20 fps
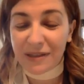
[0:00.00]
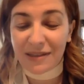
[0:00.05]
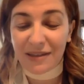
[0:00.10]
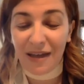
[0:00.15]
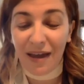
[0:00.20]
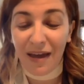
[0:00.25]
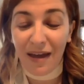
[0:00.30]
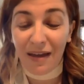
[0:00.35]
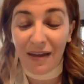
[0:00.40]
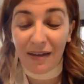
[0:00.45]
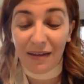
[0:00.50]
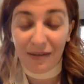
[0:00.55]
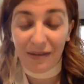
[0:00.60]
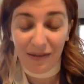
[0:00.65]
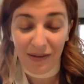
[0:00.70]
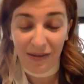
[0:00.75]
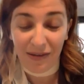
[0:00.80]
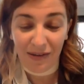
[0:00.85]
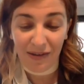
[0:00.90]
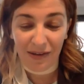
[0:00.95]
say?
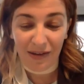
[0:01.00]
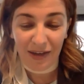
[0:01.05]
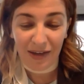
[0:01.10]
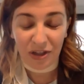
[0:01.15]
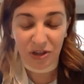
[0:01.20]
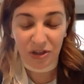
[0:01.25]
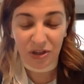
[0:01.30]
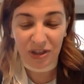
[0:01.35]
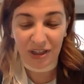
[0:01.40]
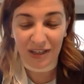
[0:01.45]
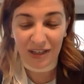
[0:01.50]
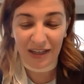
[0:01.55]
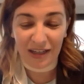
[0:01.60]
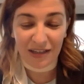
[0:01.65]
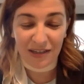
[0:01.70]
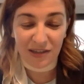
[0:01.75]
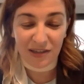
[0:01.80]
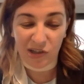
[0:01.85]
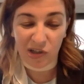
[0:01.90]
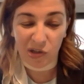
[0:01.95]
And she'd
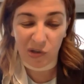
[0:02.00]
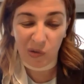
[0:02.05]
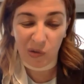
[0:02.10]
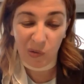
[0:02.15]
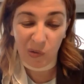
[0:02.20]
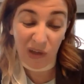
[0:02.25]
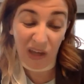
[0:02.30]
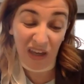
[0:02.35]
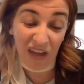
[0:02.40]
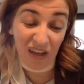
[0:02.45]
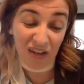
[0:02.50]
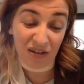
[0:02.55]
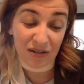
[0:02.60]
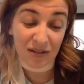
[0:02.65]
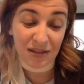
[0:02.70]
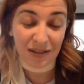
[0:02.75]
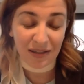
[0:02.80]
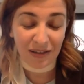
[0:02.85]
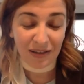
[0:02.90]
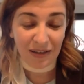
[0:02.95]
answer, who
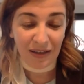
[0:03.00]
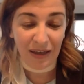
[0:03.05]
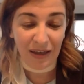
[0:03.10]
cares?